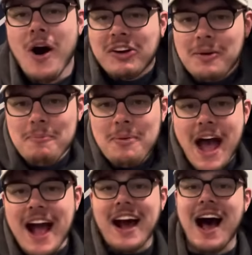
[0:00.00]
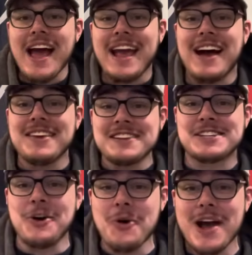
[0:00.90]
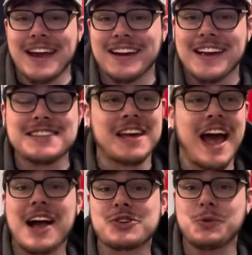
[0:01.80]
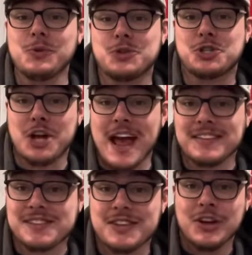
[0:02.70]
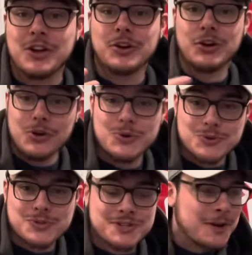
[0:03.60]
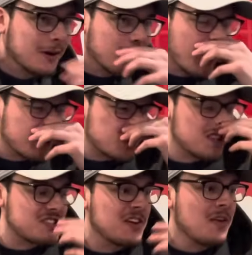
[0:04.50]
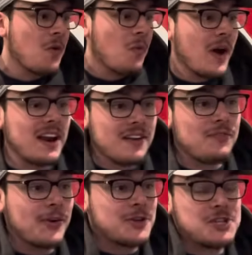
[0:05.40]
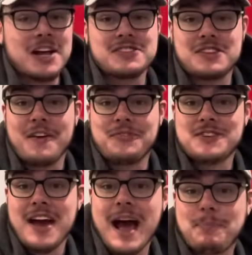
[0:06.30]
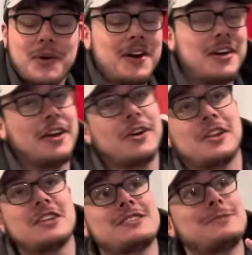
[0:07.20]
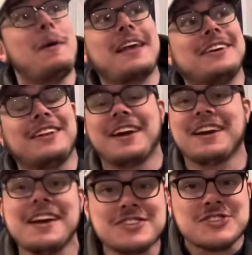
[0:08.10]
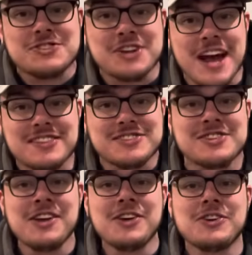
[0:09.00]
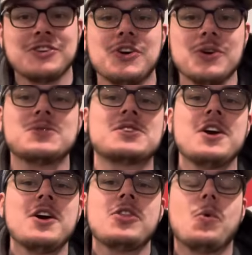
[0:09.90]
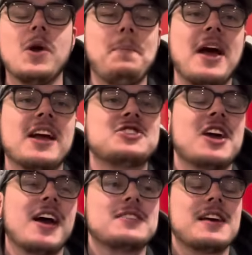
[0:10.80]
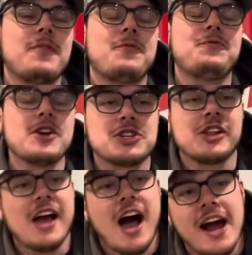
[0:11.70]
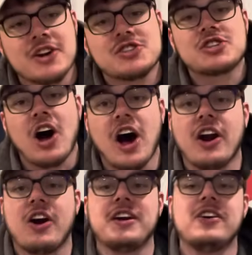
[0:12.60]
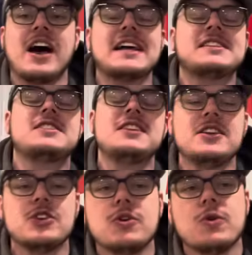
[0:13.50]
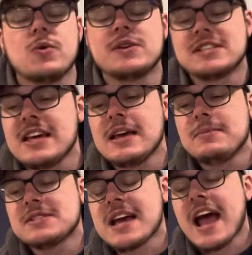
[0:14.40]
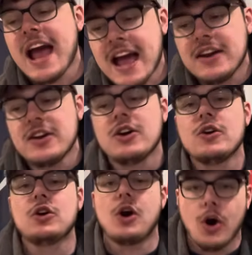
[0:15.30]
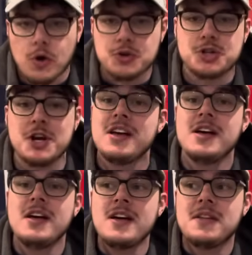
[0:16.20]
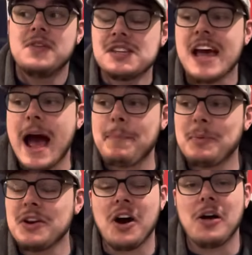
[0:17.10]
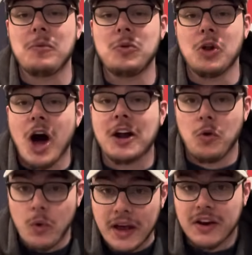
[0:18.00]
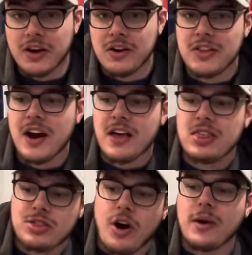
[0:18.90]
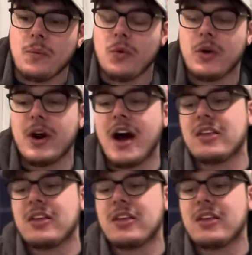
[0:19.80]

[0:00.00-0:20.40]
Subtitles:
Welcome back. Hi, how you doing? It's actual Jets news, not just waiting for Jets stuff to happen. Here, let's speculate. It's Jets news. The Winnipeg Jets have officially hired Scott Arniel as the new team's head coach. This happened a lot quicker than I thought it would.